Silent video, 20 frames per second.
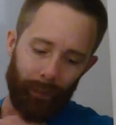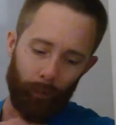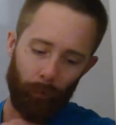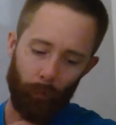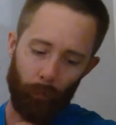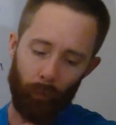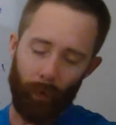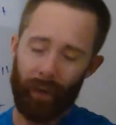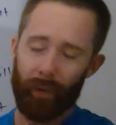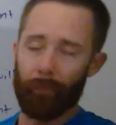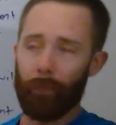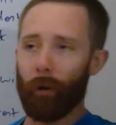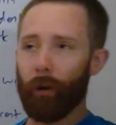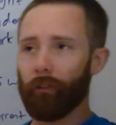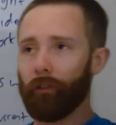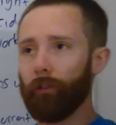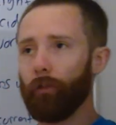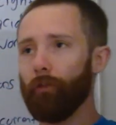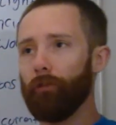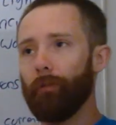
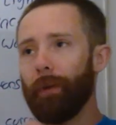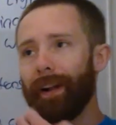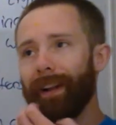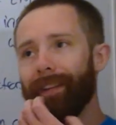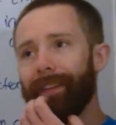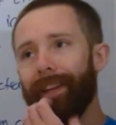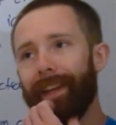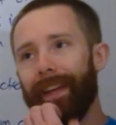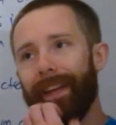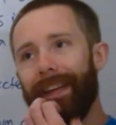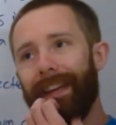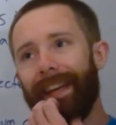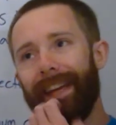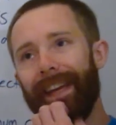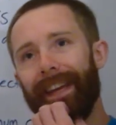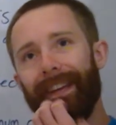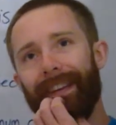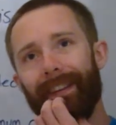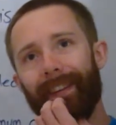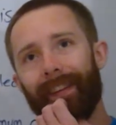Wave-particle duality
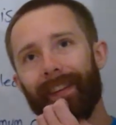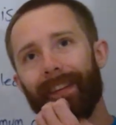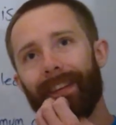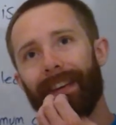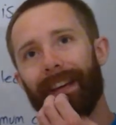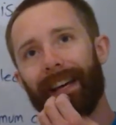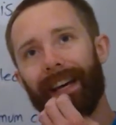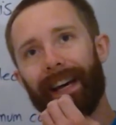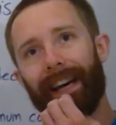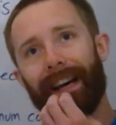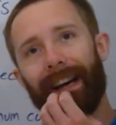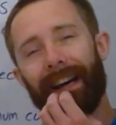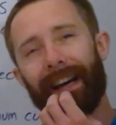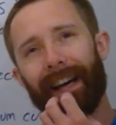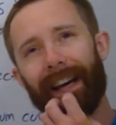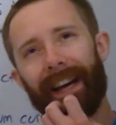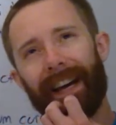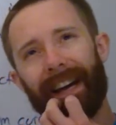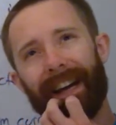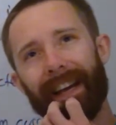is,
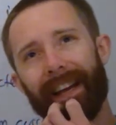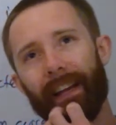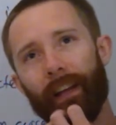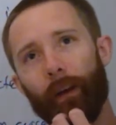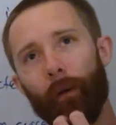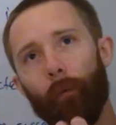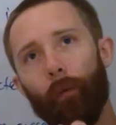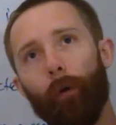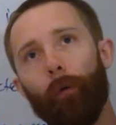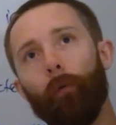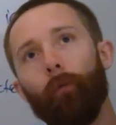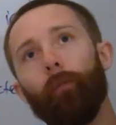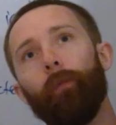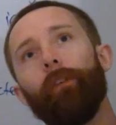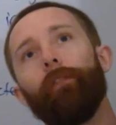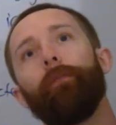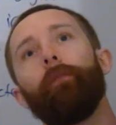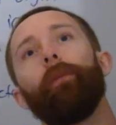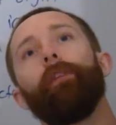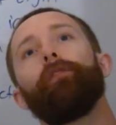
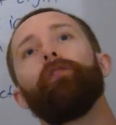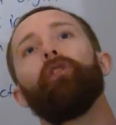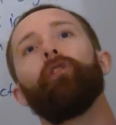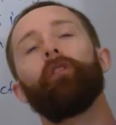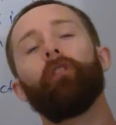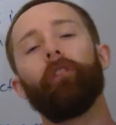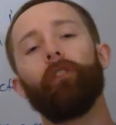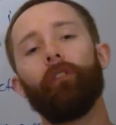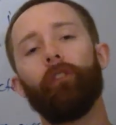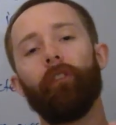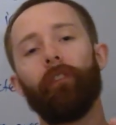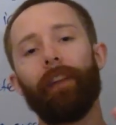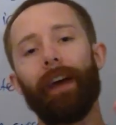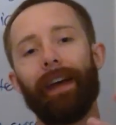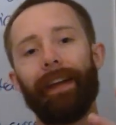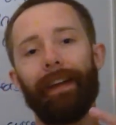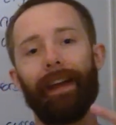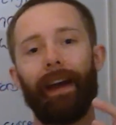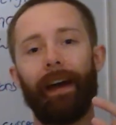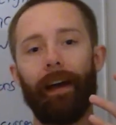we've looked
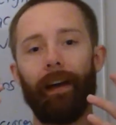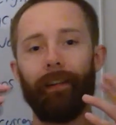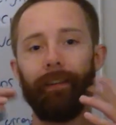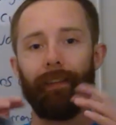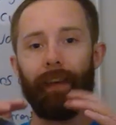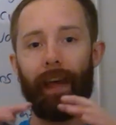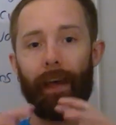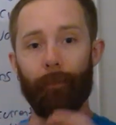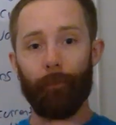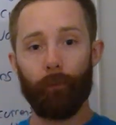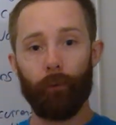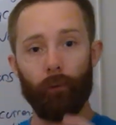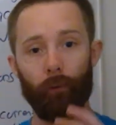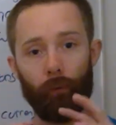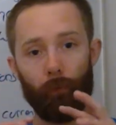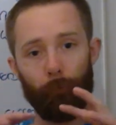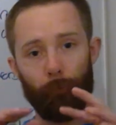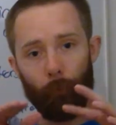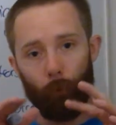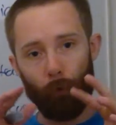today at
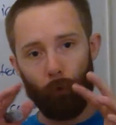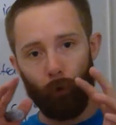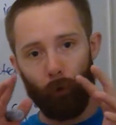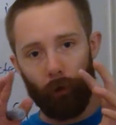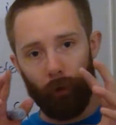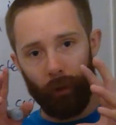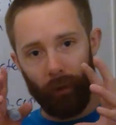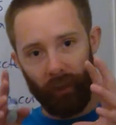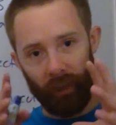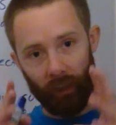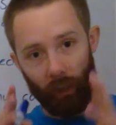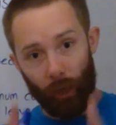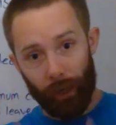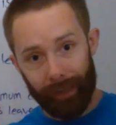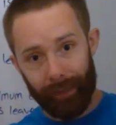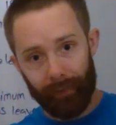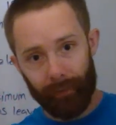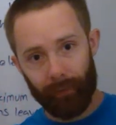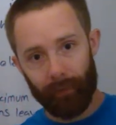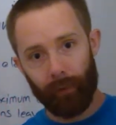evidence for
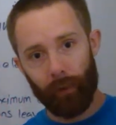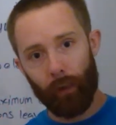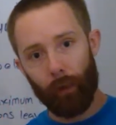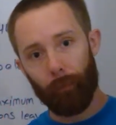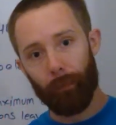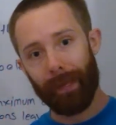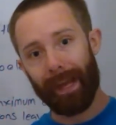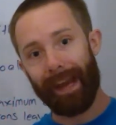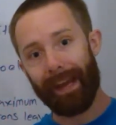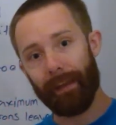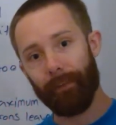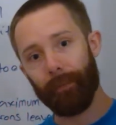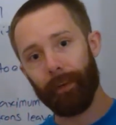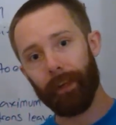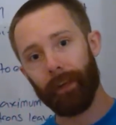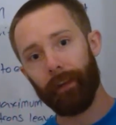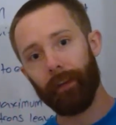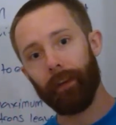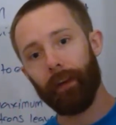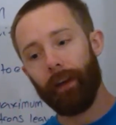light
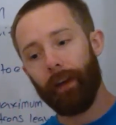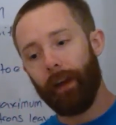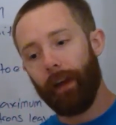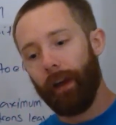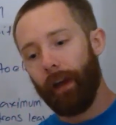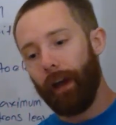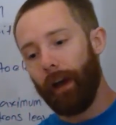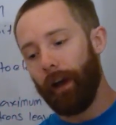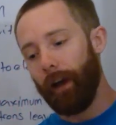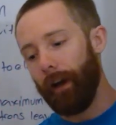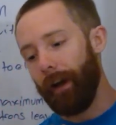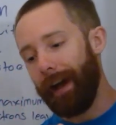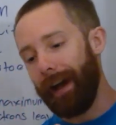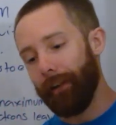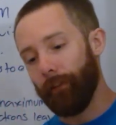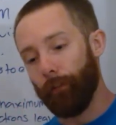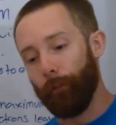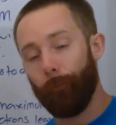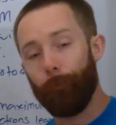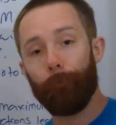behaving
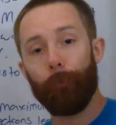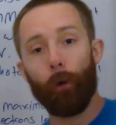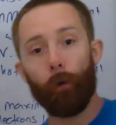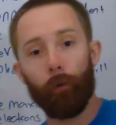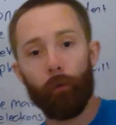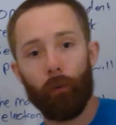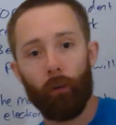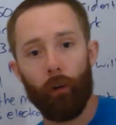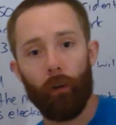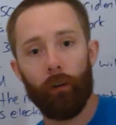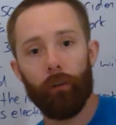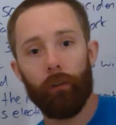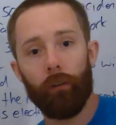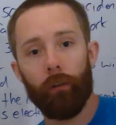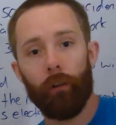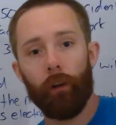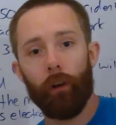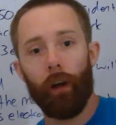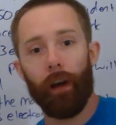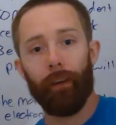as a
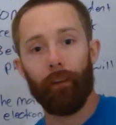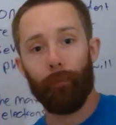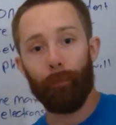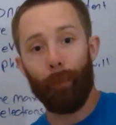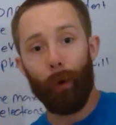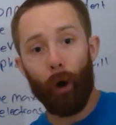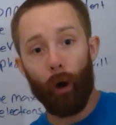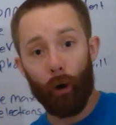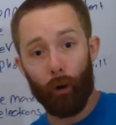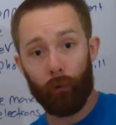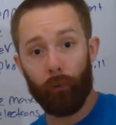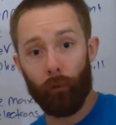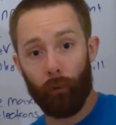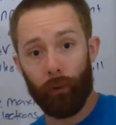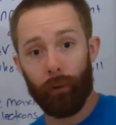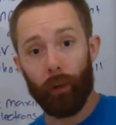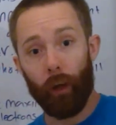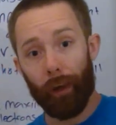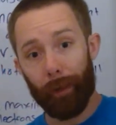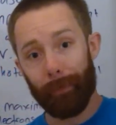photon,
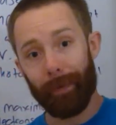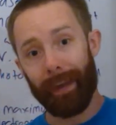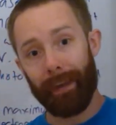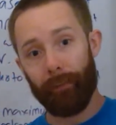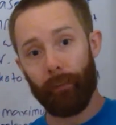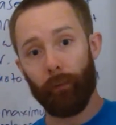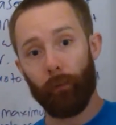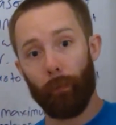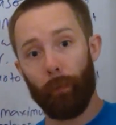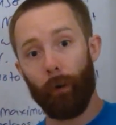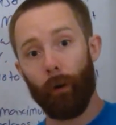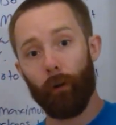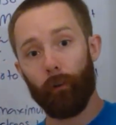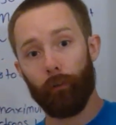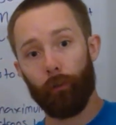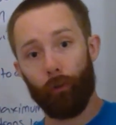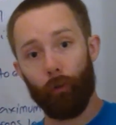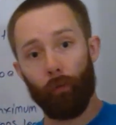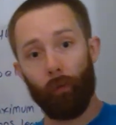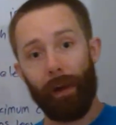light behaving as a
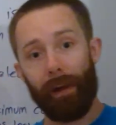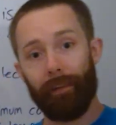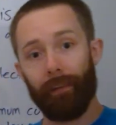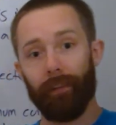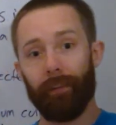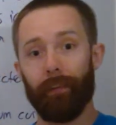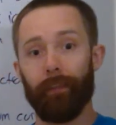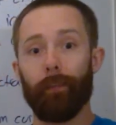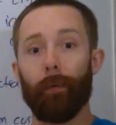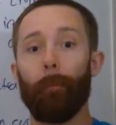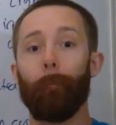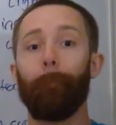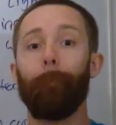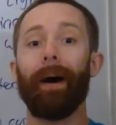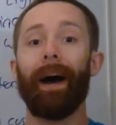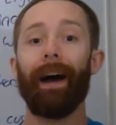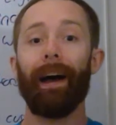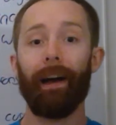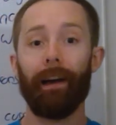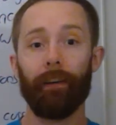particle, whereas in the
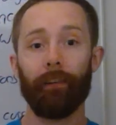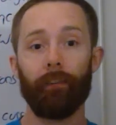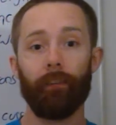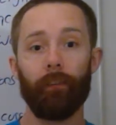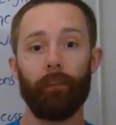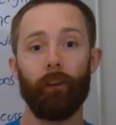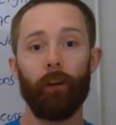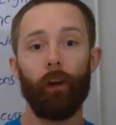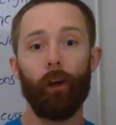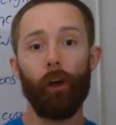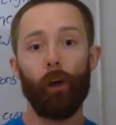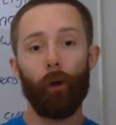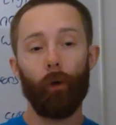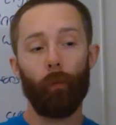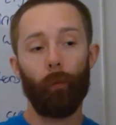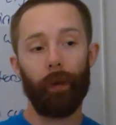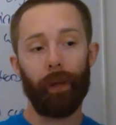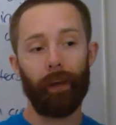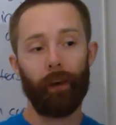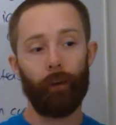past
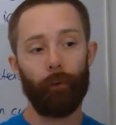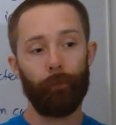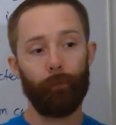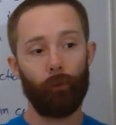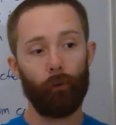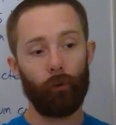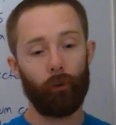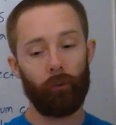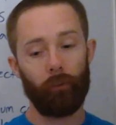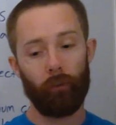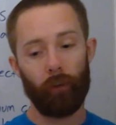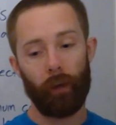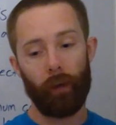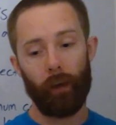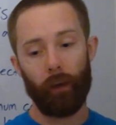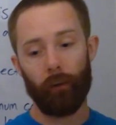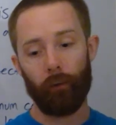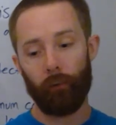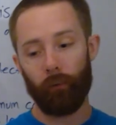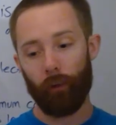we have looked
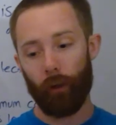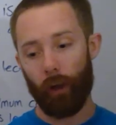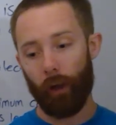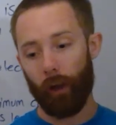at